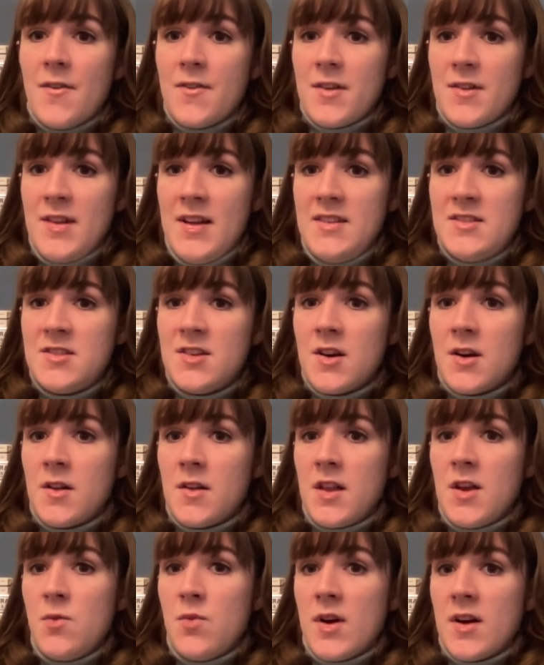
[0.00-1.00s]
Klint's
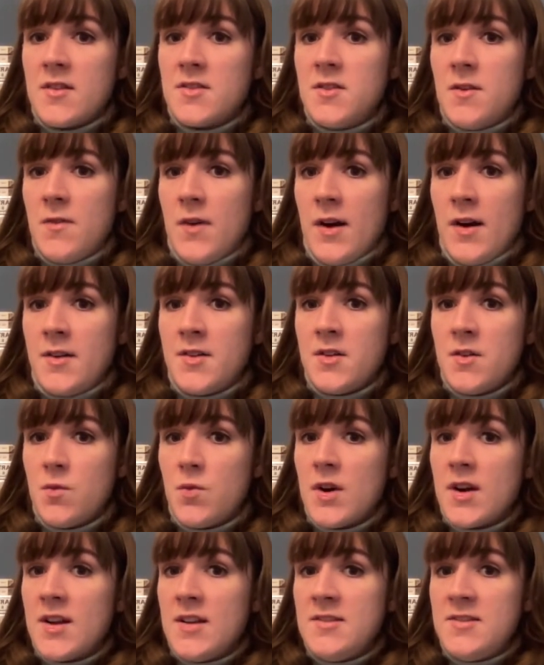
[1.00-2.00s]
early works of art were
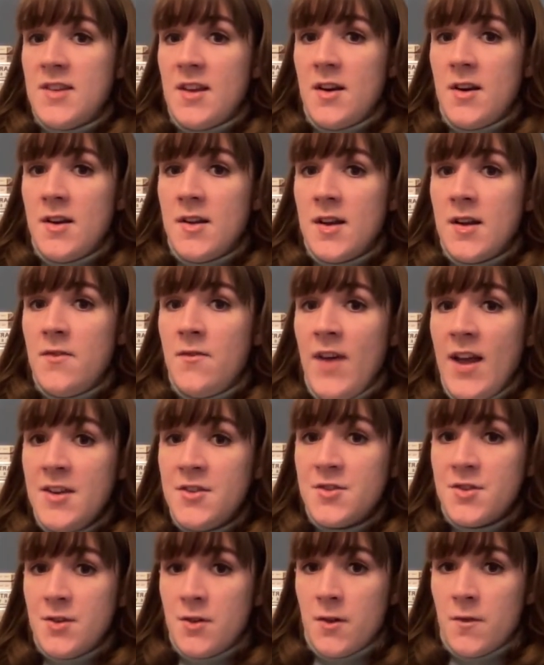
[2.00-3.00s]
considered
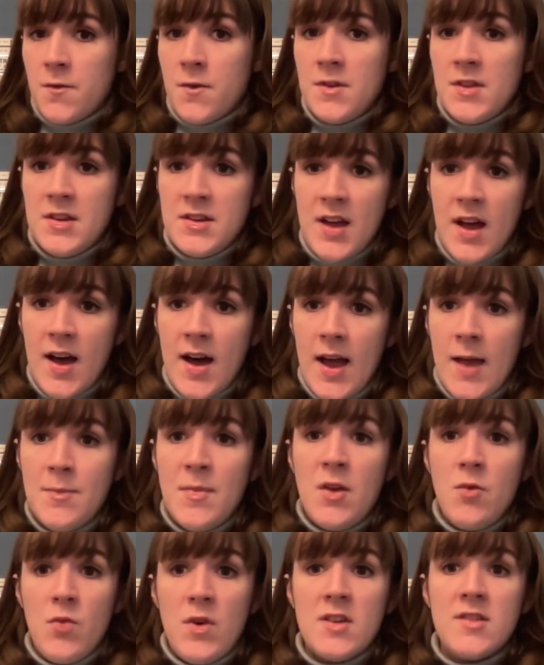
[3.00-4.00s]
conventional for the time
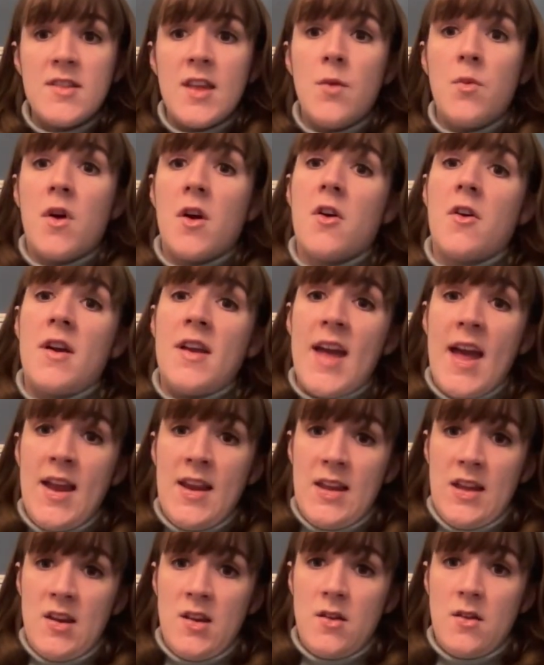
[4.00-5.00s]
in which they were
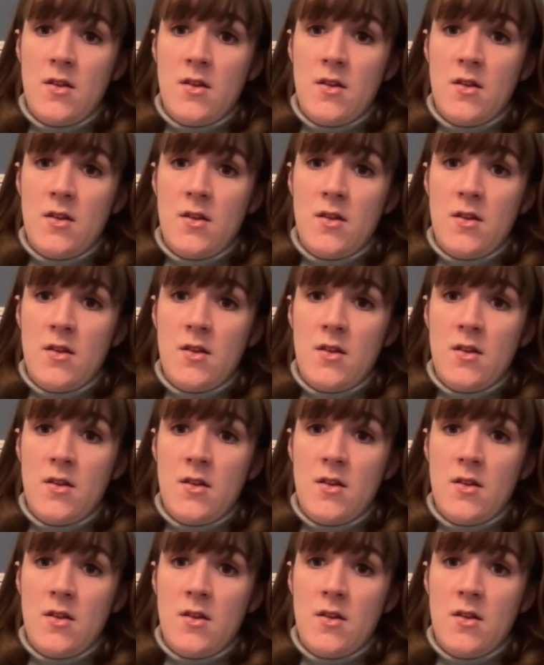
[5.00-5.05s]
created.